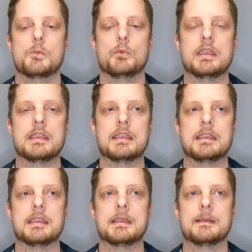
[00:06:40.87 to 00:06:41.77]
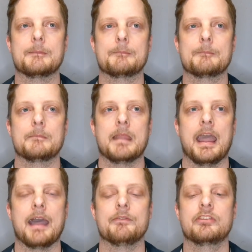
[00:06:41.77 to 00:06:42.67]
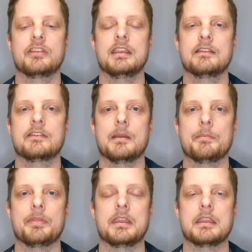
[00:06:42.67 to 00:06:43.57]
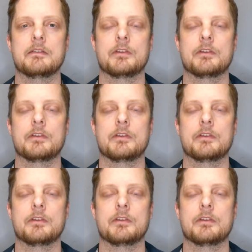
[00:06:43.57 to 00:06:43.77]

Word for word: we have seen something